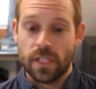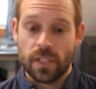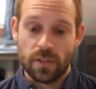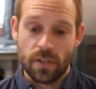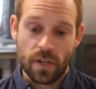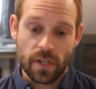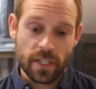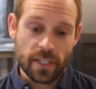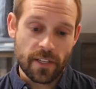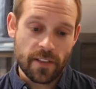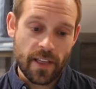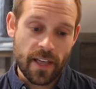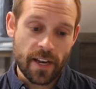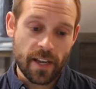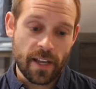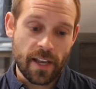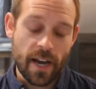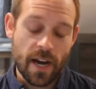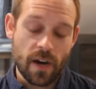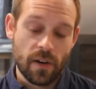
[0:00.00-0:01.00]
You log into that
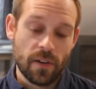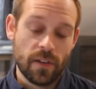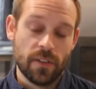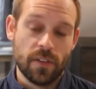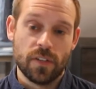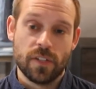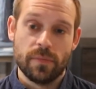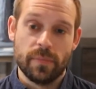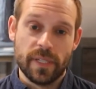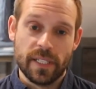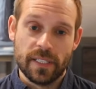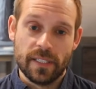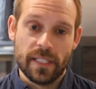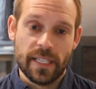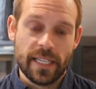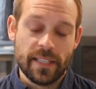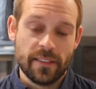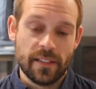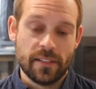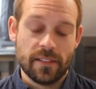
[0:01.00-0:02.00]
account and there should be a
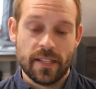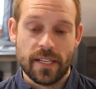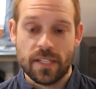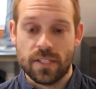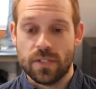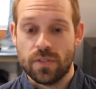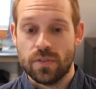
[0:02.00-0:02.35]
link that takes